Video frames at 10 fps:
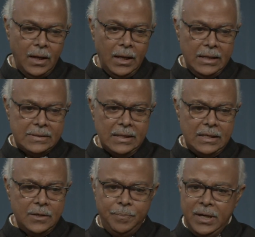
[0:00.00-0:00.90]
is that
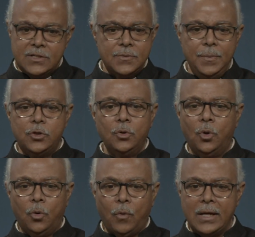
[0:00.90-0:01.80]
it beats me to
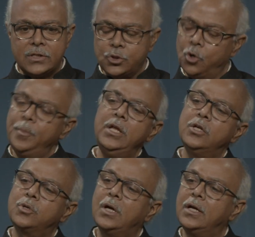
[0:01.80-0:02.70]
know why so many
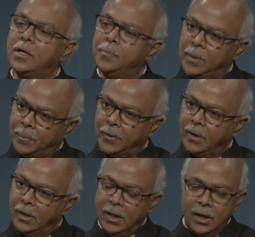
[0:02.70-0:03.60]
educated people
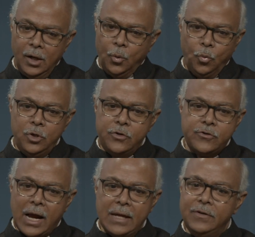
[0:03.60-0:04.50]
wouldn't
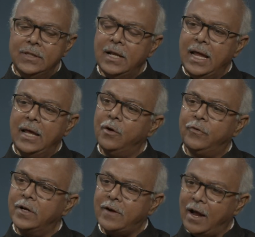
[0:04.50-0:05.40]
drive in the lane of
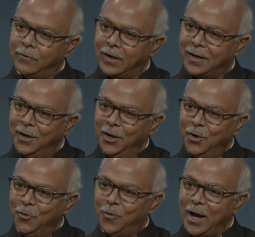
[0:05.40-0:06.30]
a traffic.
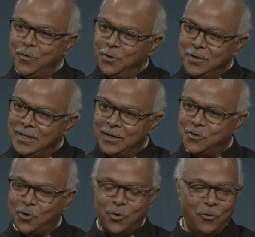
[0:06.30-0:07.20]
Why would they
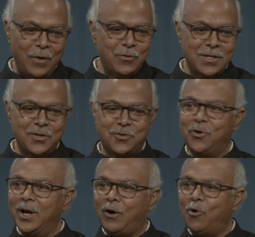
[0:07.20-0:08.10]

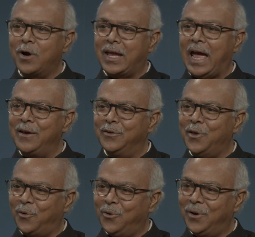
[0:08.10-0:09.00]
throw a Coke can on the
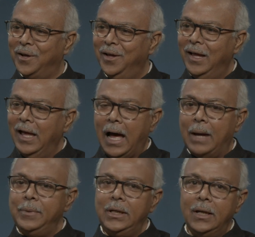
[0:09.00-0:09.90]
road? I
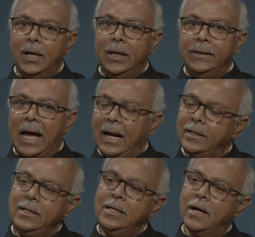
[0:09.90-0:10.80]
mean, that
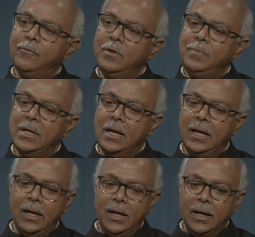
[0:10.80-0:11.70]
India will be
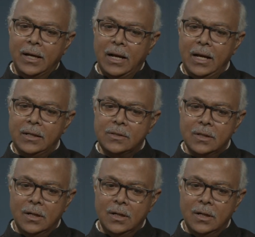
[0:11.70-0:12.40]
a great